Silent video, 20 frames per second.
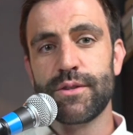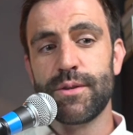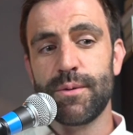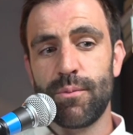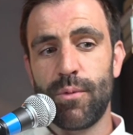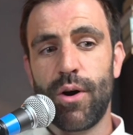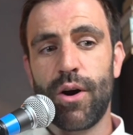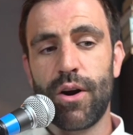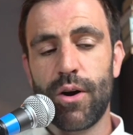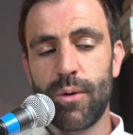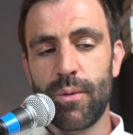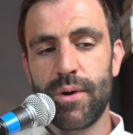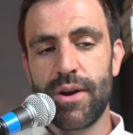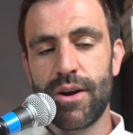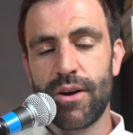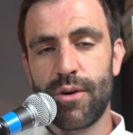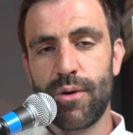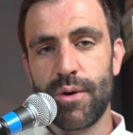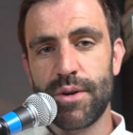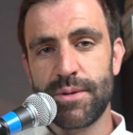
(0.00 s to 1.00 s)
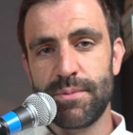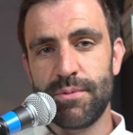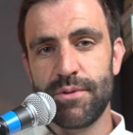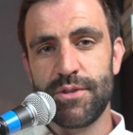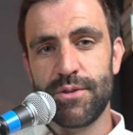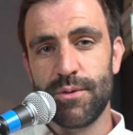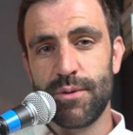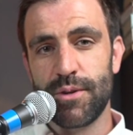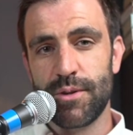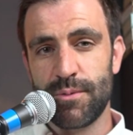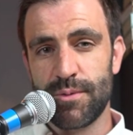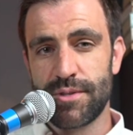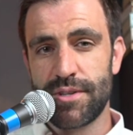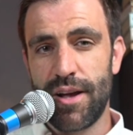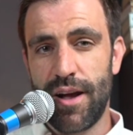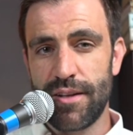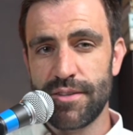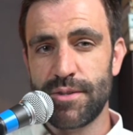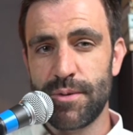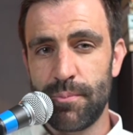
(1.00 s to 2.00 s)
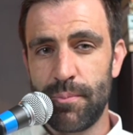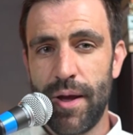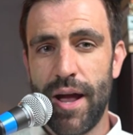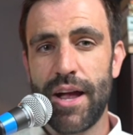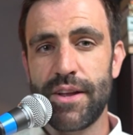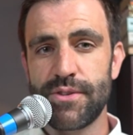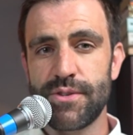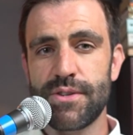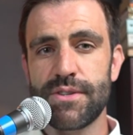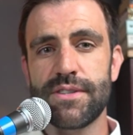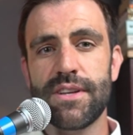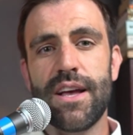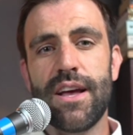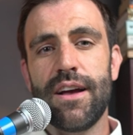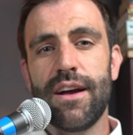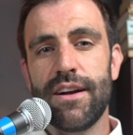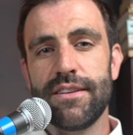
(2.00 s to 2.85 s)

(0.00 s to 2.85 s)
Tomorrow we are going to be doing the Wisconsin Badgers,